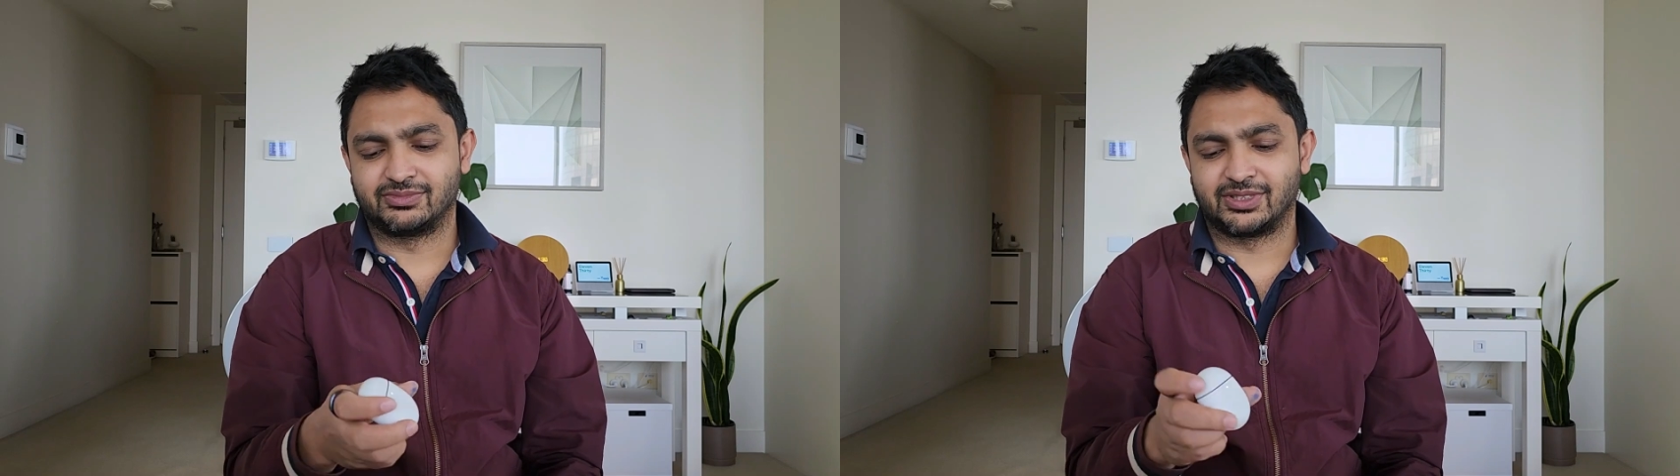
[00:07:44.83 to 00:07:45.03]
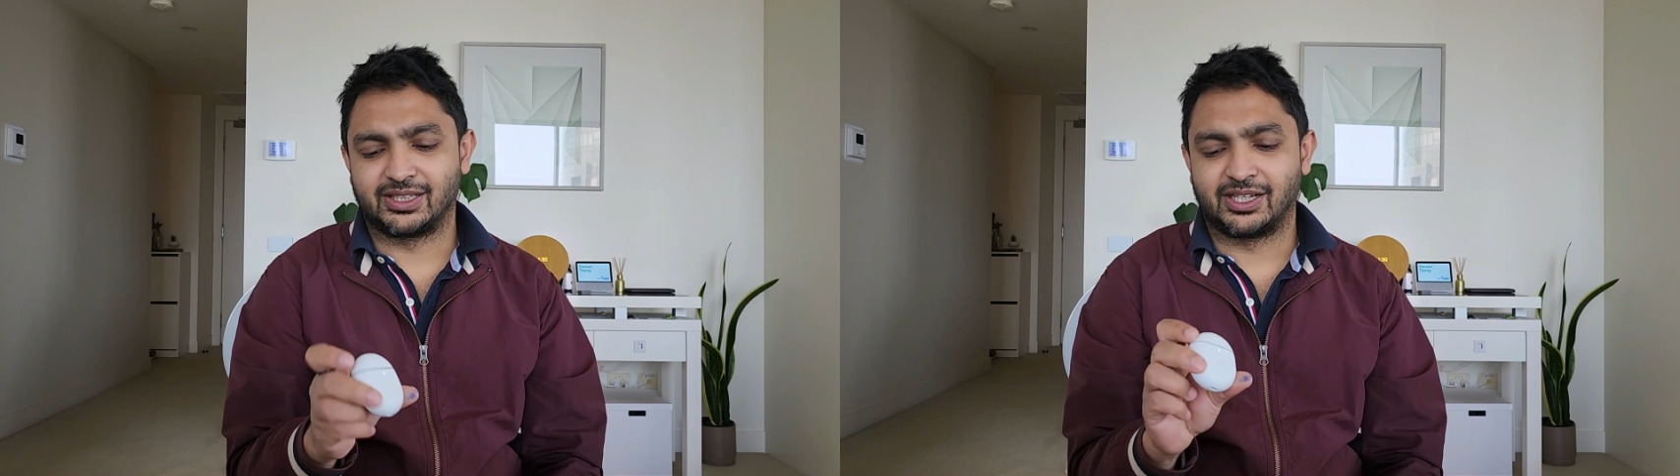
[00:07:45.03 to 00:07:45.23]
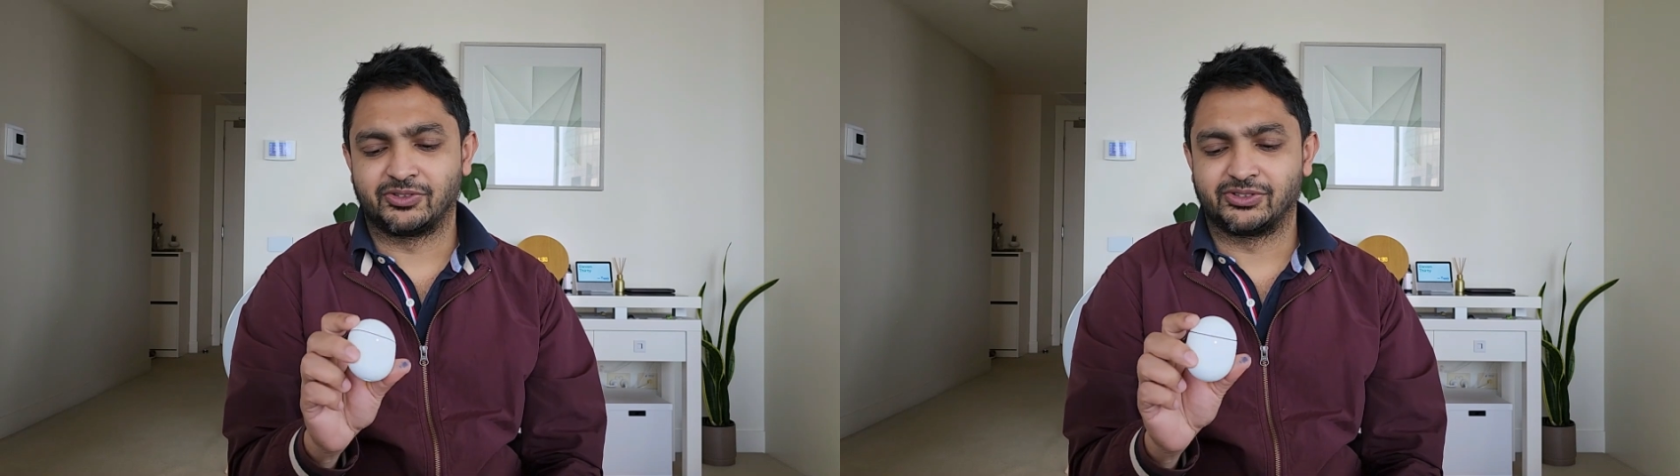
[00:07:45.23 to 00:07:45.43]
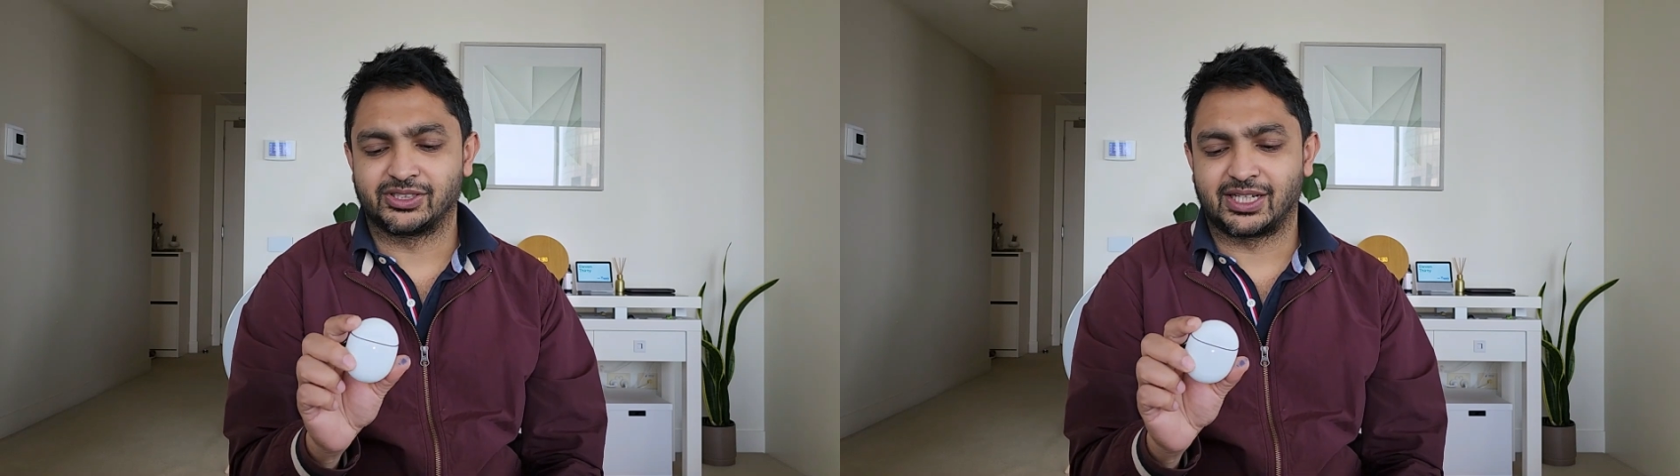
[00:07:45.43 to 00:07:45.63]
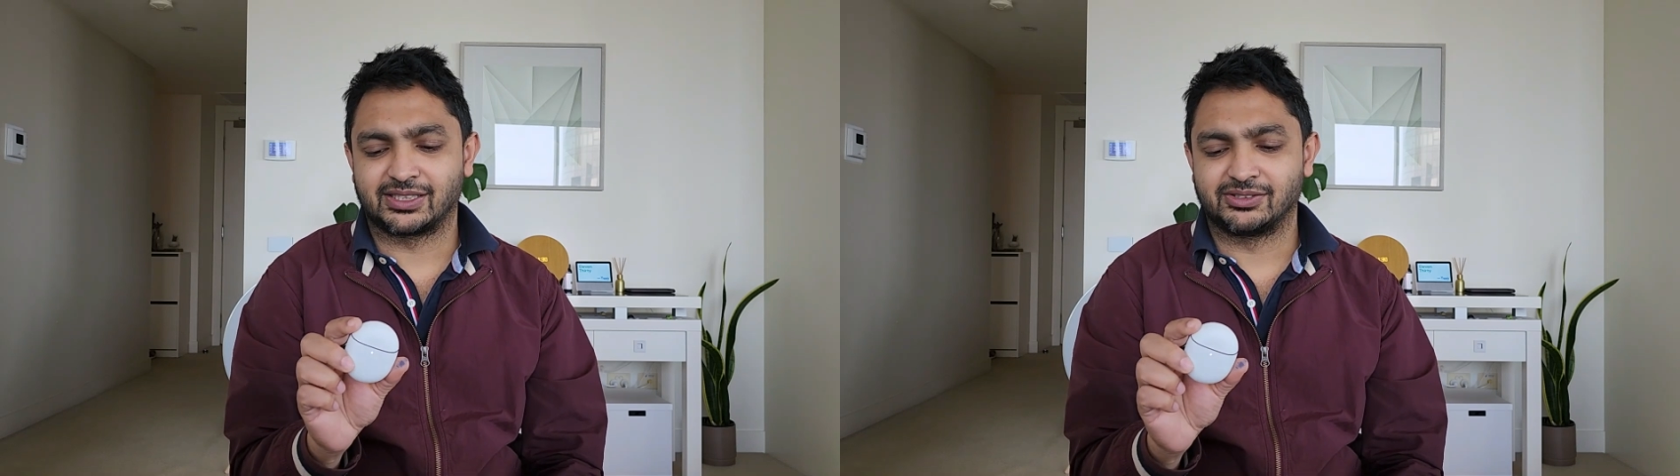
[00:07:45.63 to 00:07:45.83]
I think I would have
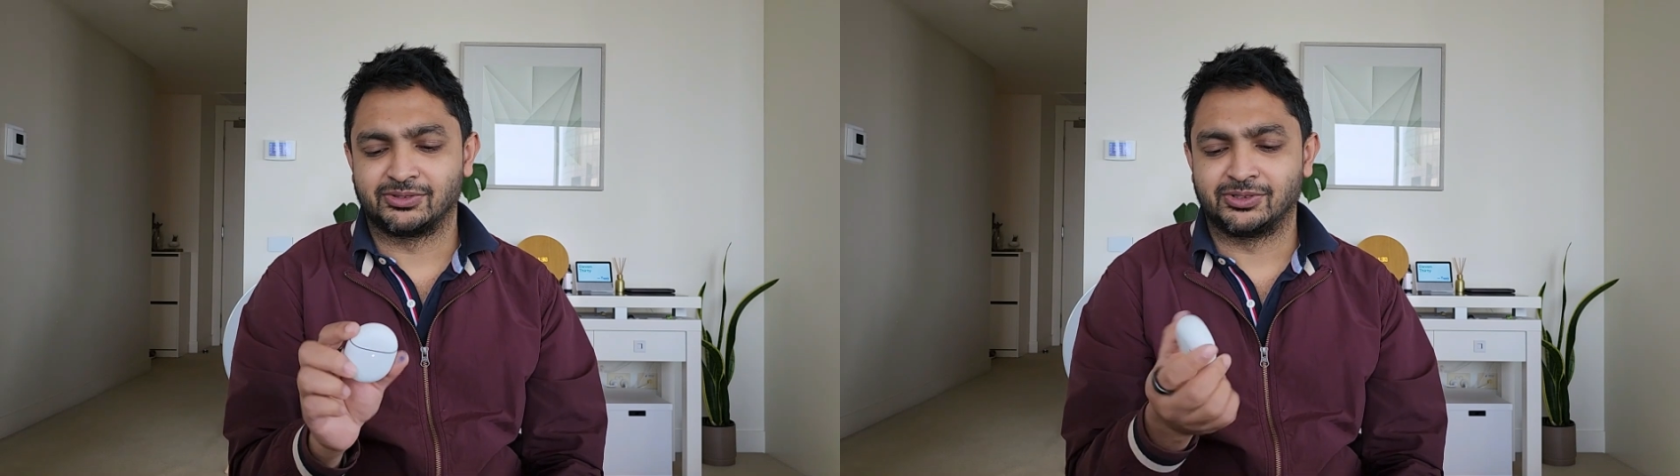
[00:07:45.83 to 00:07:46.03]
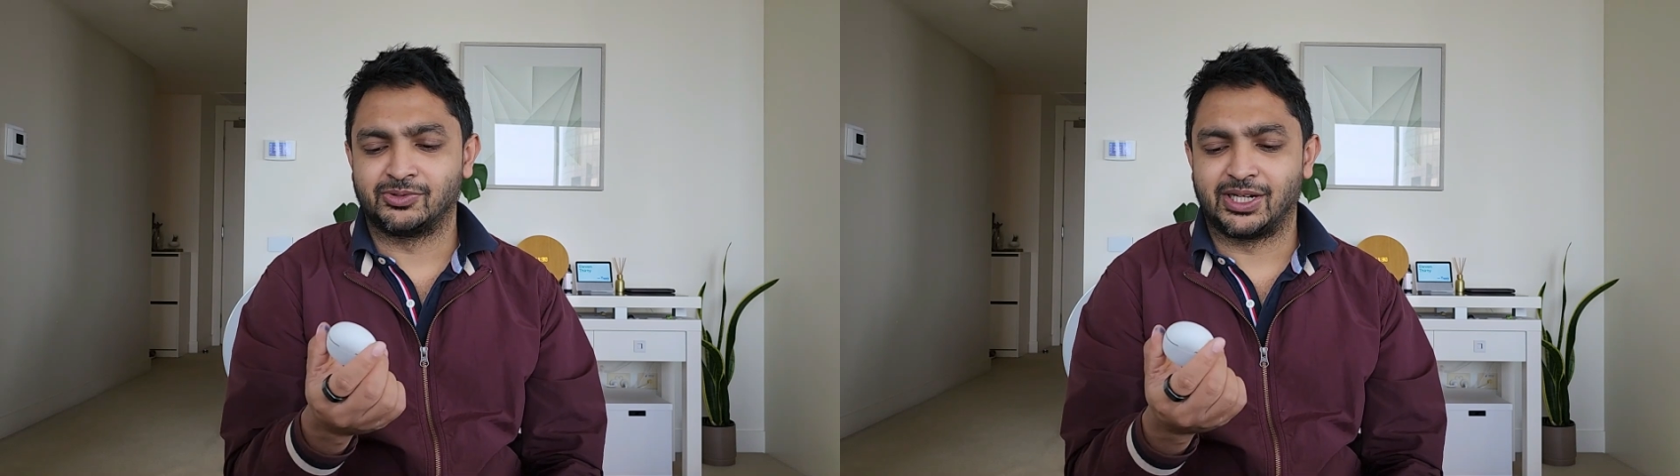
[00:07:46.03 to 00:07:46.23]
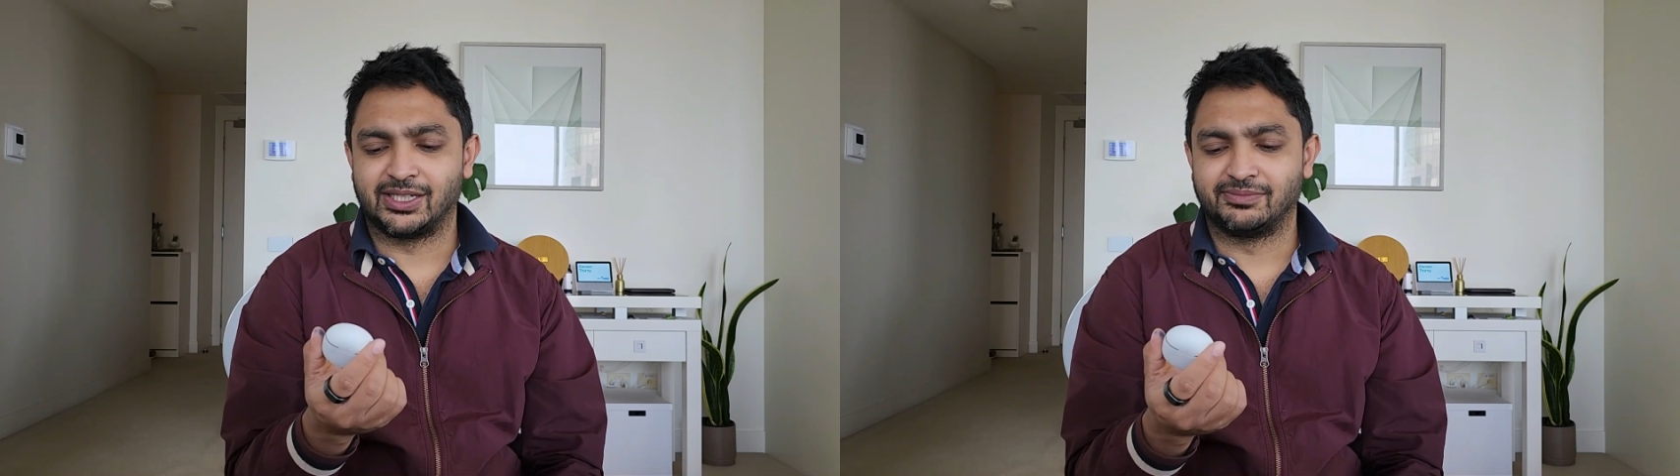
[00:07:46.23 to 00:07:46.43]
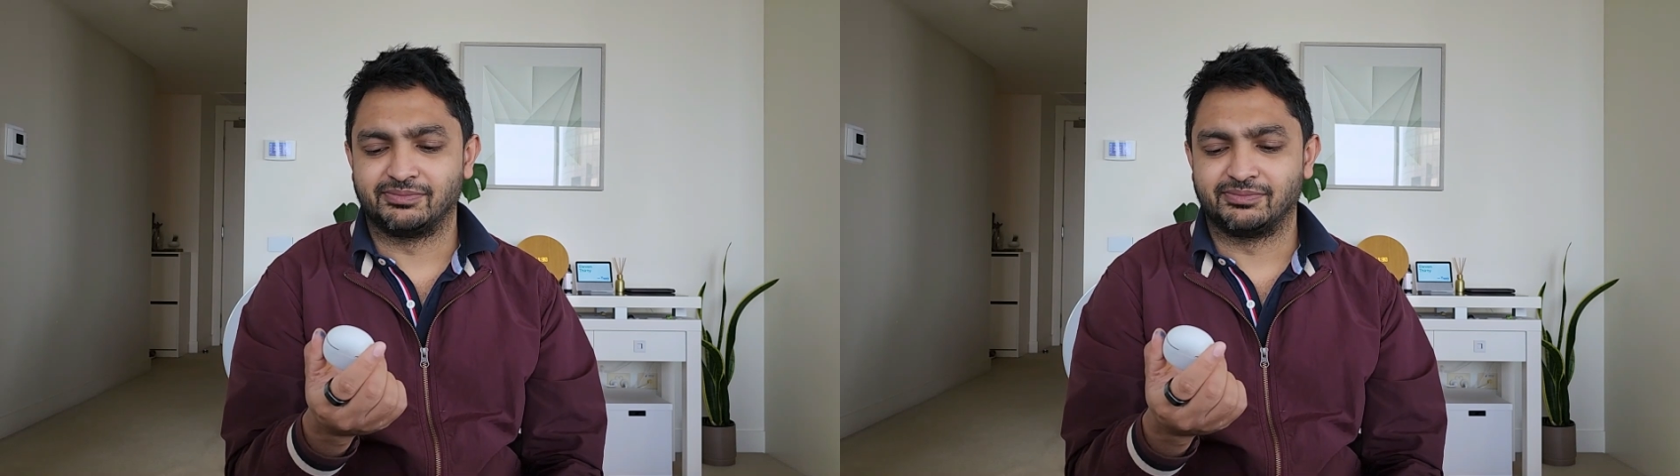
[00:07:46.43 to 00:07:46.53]
just liked it all white,